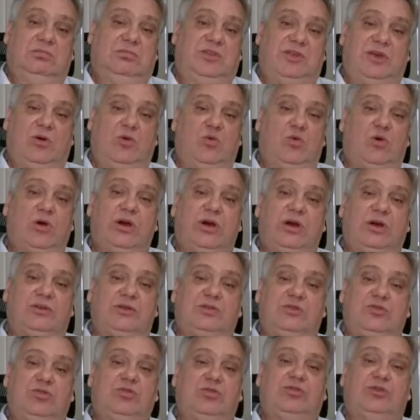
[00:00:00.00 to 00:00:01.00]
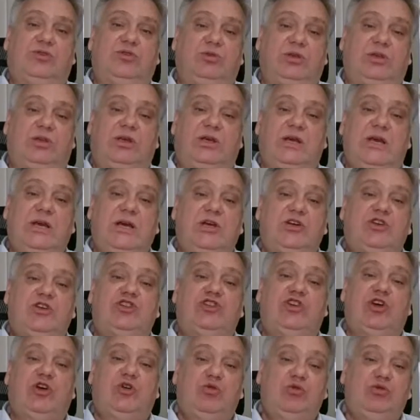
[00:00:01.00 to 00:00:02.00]
their works not only
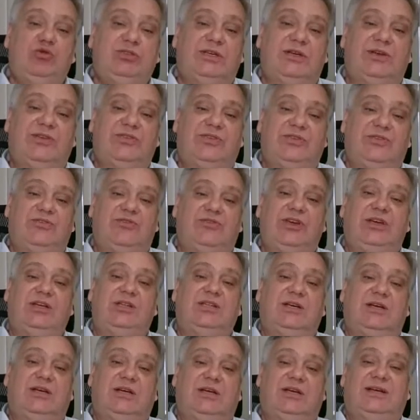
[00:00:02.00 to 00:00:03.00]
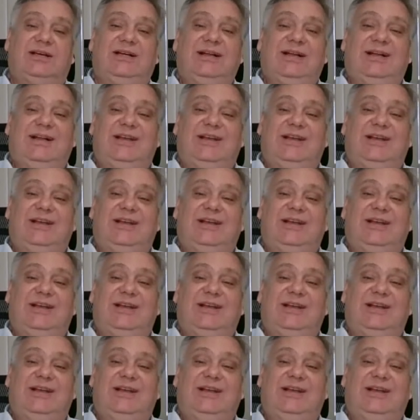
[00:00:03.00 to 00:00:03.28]
showed the reader